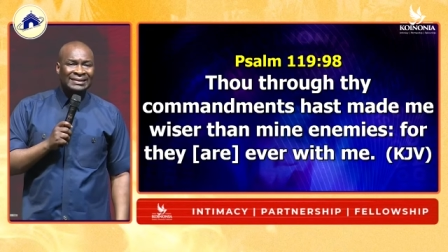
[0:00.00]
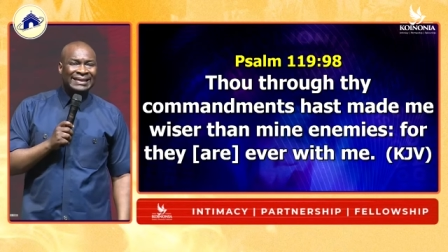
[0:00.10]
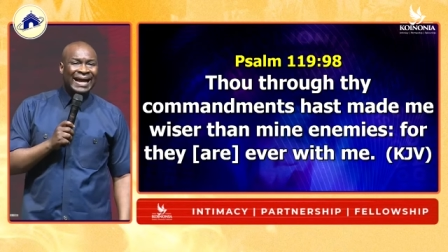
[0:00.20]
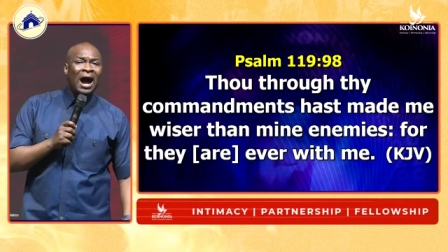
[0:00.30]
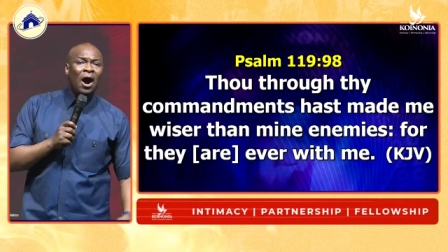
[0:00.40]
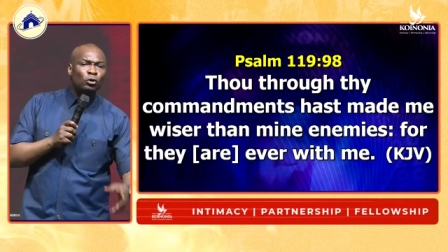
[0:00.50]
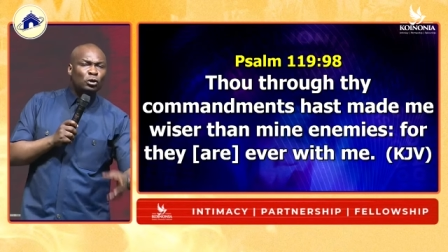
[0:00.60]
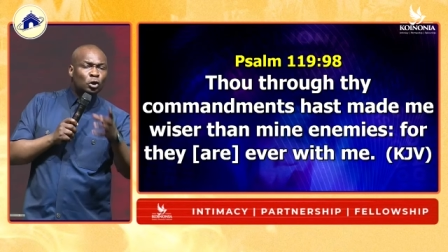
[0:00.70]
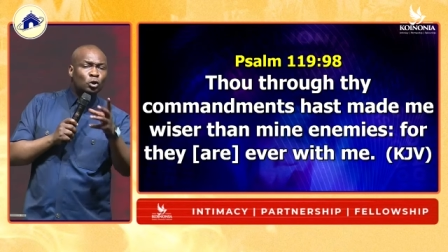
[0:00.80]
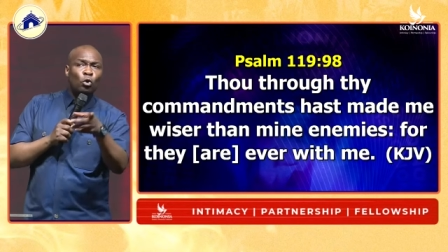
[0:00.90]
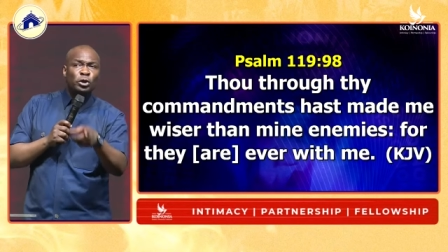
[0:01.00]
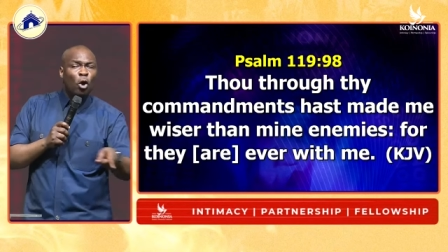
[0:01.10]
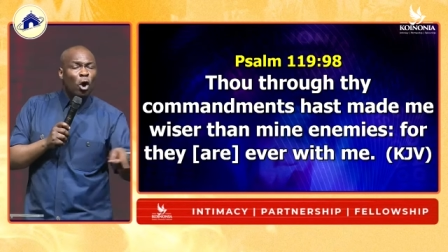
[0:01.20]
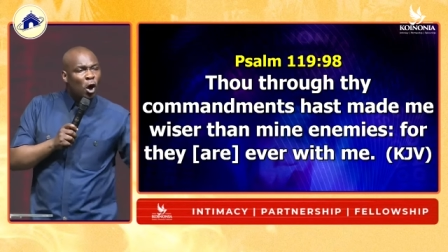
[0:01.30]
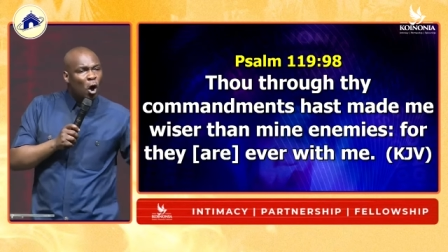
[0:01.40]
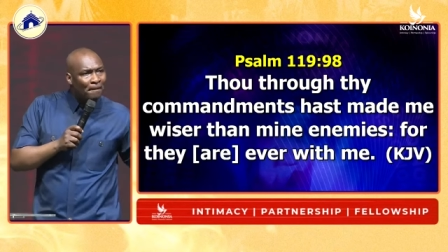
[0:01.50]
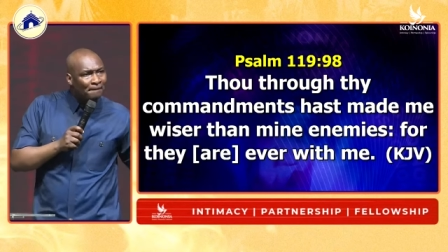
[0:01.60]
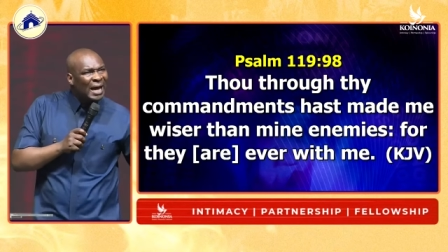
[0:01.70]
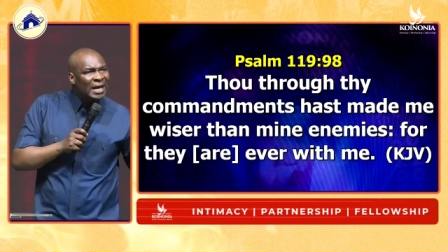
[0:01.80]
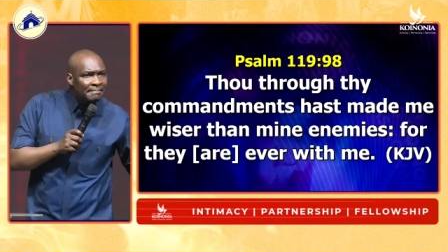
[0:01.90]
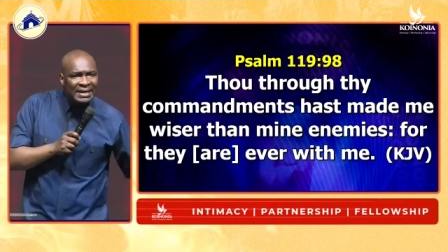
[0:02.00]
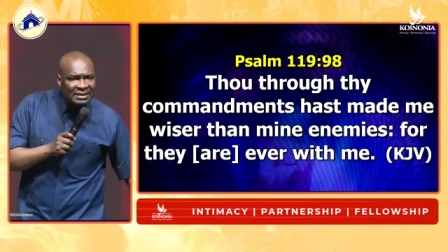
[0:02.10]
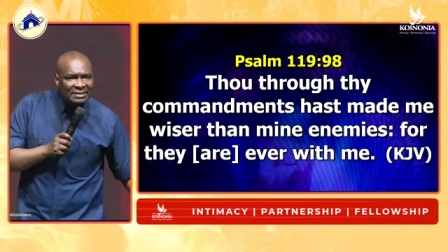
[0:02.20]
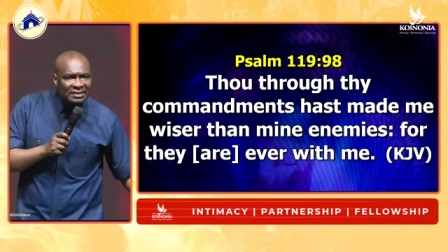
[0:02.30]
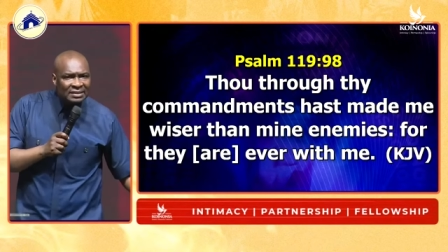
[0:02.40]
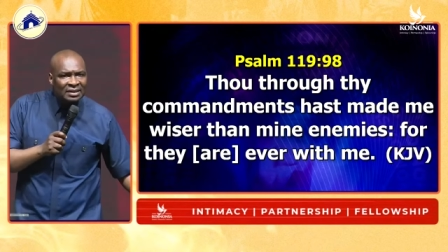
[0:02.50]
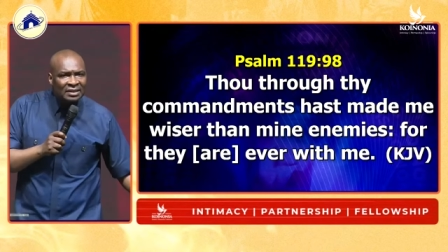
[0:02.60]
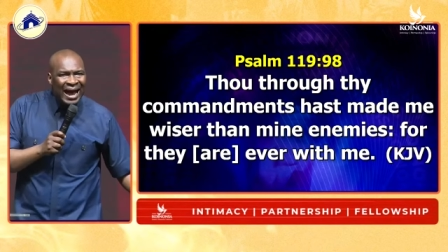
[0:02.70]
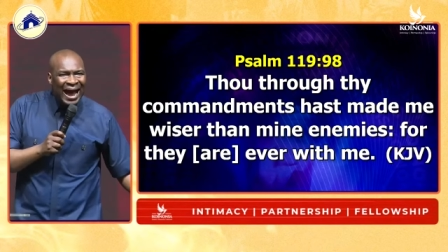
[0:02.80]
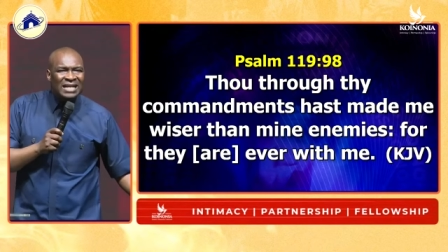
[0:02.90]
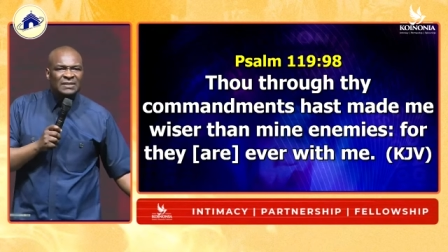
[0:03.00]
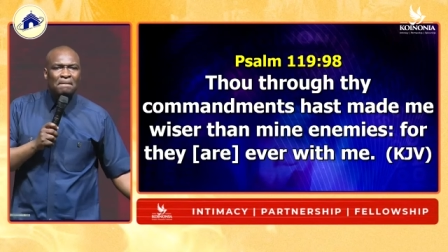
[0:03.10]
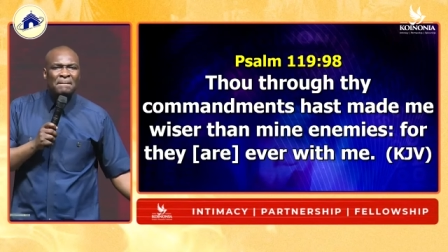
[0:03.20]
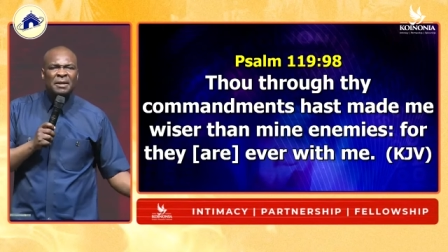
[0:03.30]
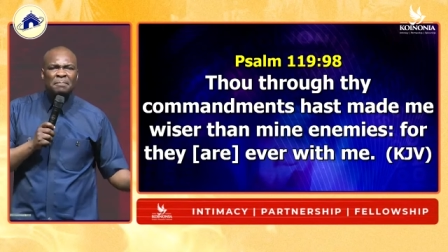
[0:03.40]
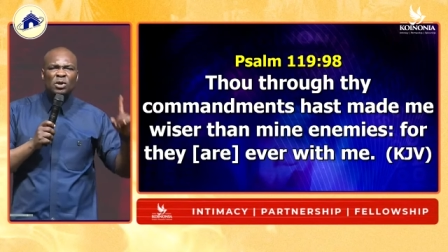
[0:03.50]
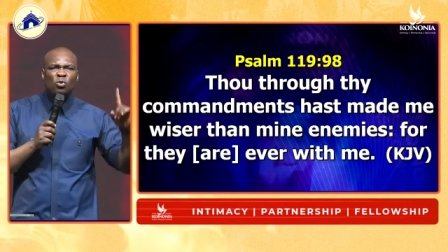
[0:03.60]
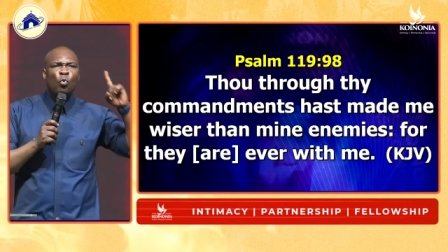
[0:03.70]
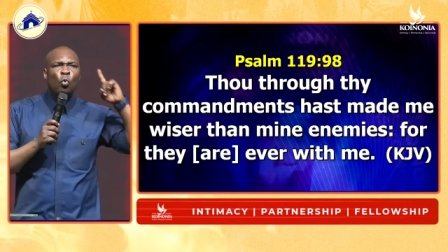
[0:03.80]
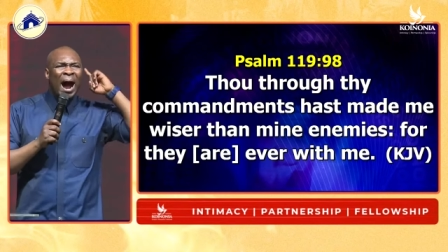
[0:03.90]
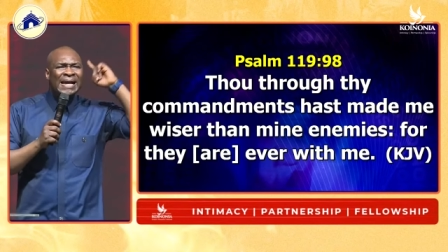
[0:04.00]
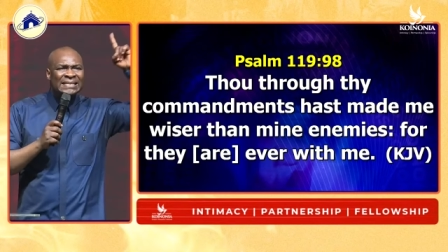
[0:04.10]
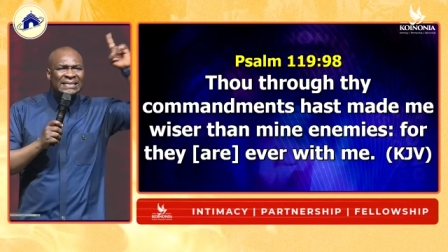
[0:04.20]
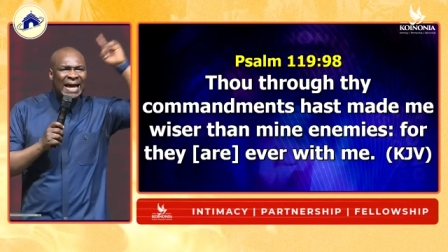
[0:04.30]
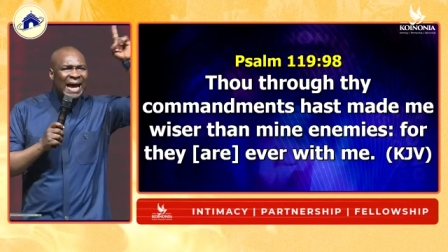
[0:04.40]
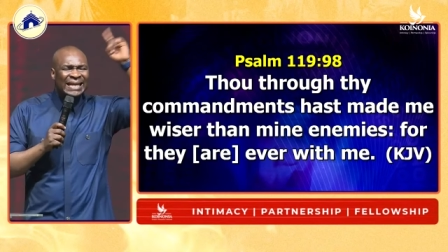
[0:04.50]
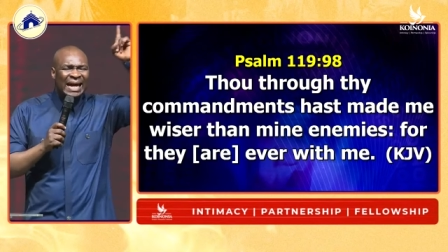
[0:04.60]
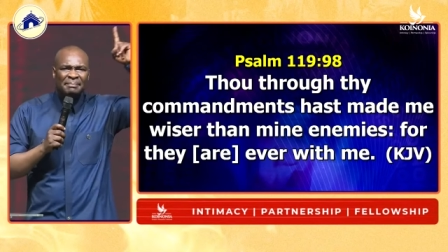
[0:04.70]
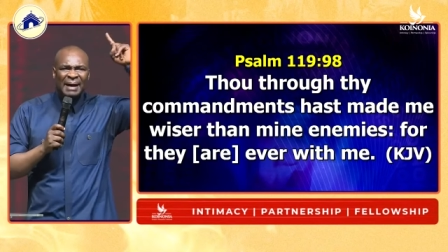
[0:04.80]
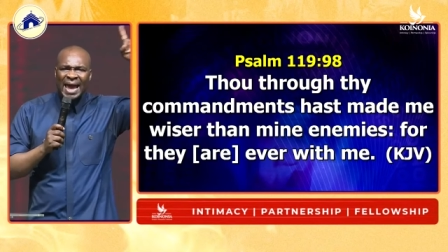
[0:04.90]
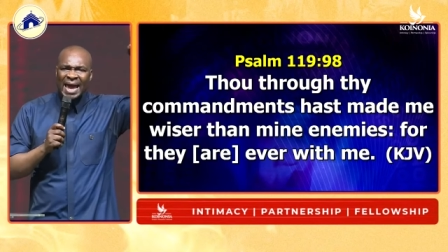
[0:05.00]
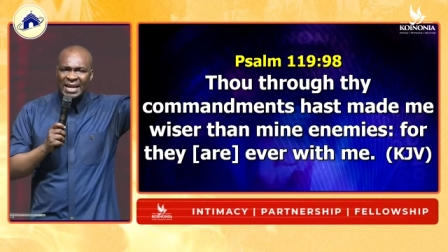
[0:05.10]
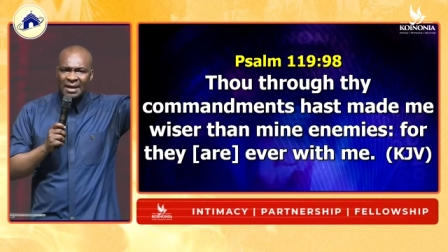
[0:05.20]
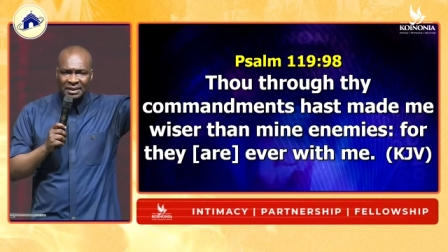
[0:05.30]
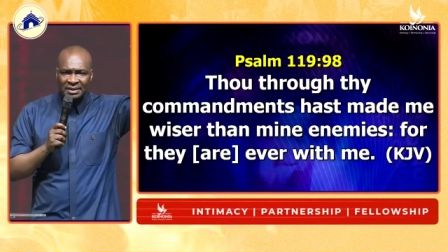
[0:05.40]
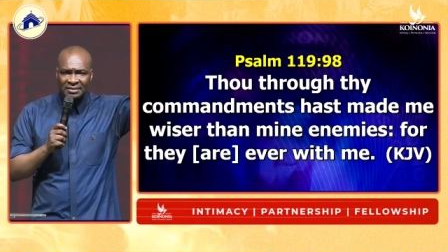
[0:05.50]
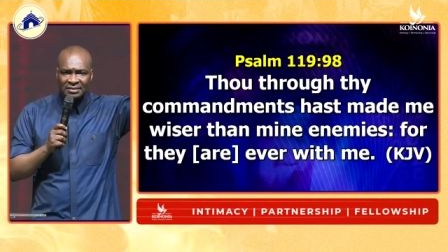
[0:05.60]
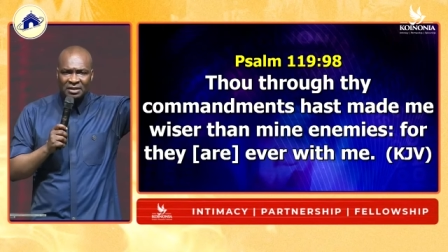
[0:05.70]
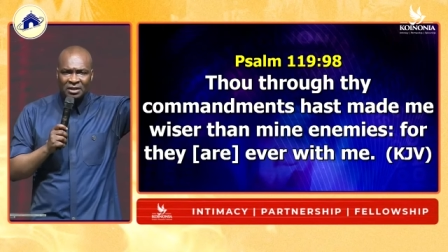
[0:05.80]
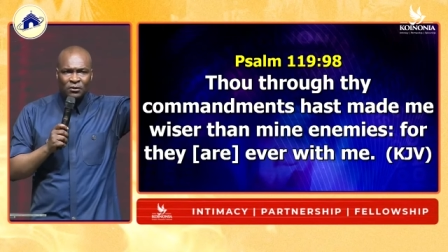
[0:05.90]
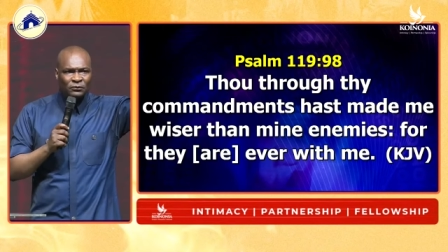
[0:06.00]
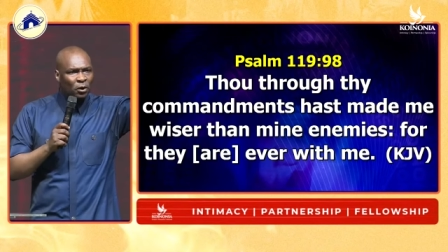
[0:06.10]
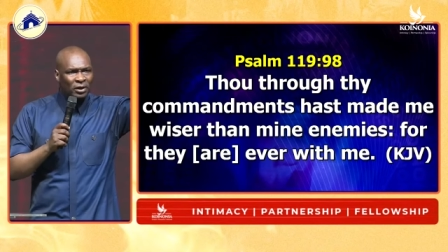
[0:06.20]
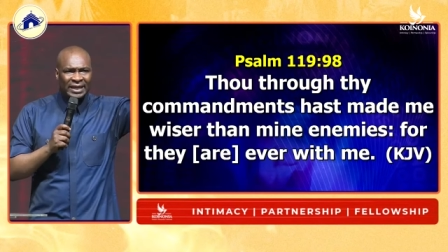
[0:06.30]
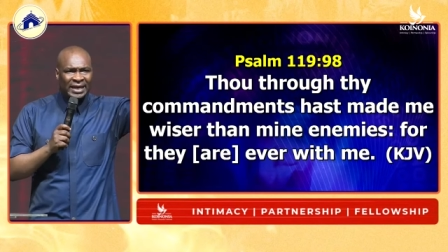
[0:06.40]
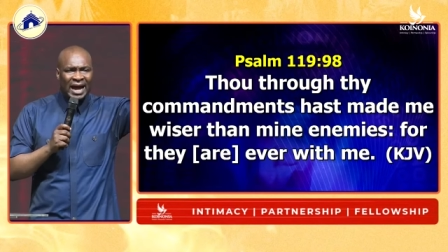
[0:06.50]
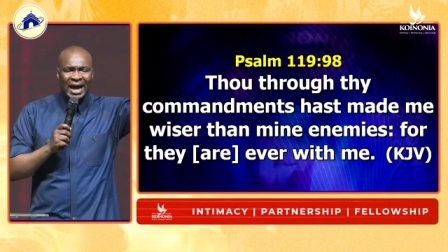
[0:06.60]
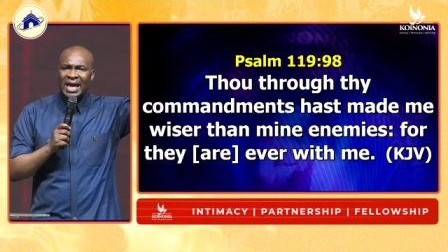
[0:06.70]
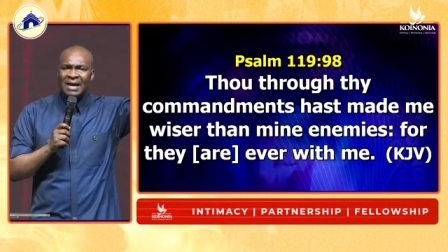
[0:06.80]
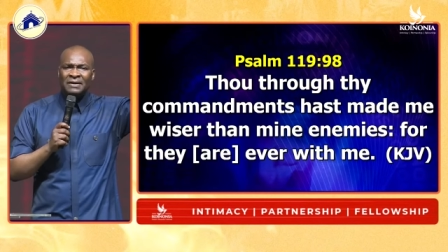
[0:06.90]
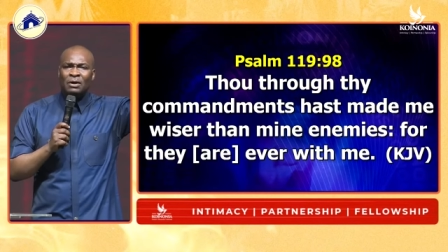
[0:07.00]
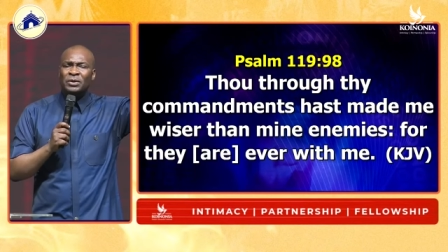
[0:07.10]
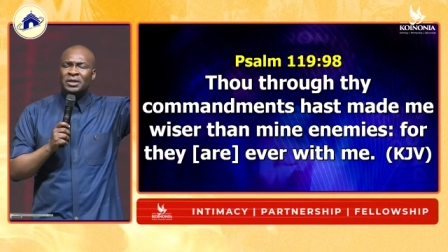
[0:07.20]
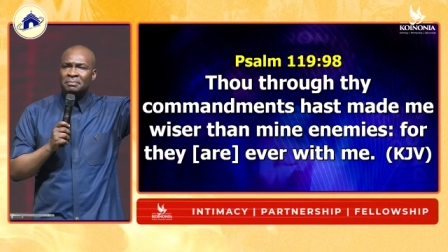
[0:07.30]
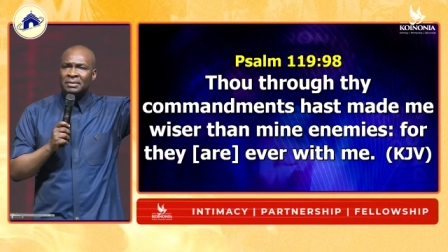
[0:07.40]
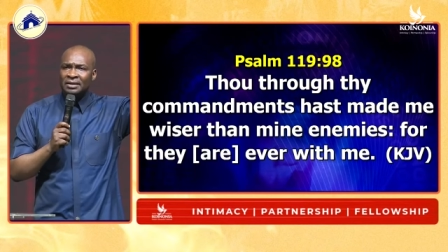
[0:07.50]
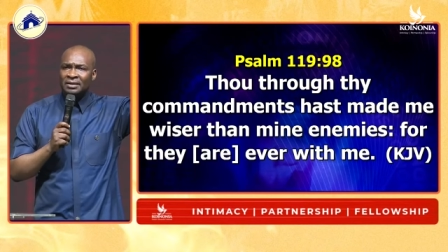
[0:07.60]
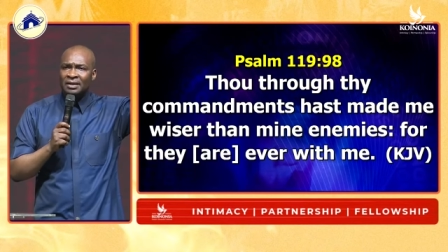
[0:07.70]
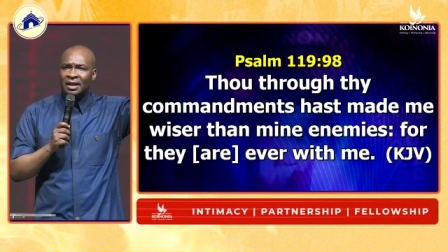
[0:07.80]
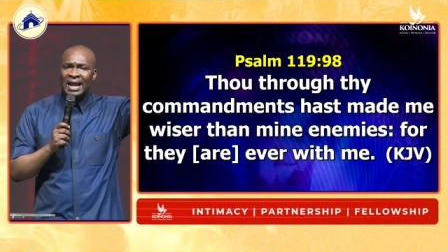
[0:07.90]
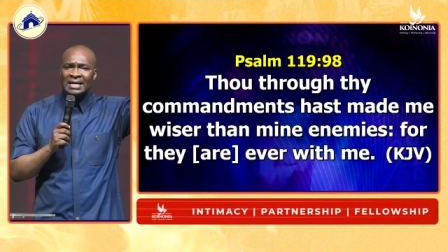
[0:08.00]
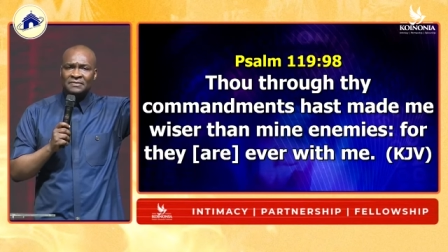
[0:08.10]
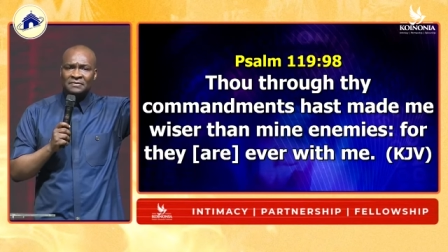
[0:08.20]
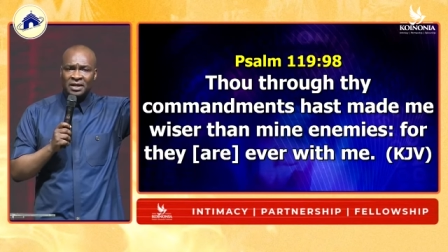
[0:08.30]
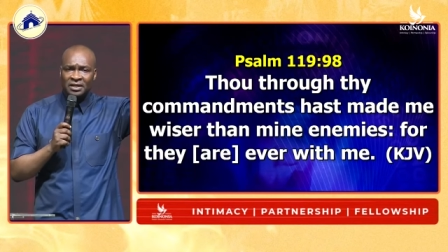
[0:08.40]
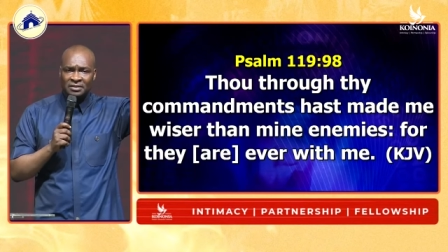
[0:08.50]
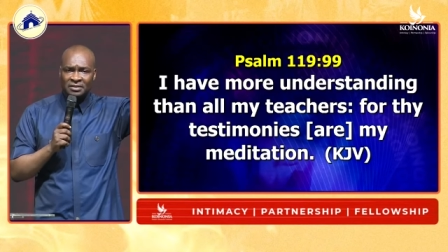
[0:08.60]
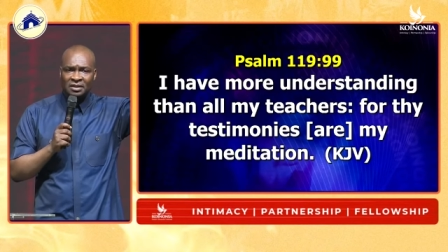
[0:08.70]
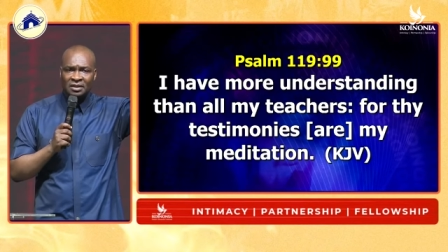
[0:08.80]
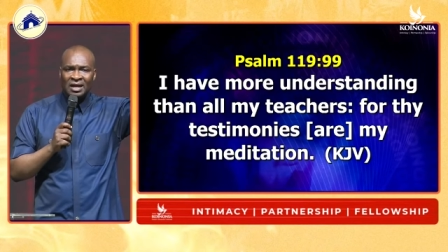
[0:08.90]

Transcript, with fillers: Thou through your commandment hast made me wiser than my enemies, for they are ever with me. Last verse.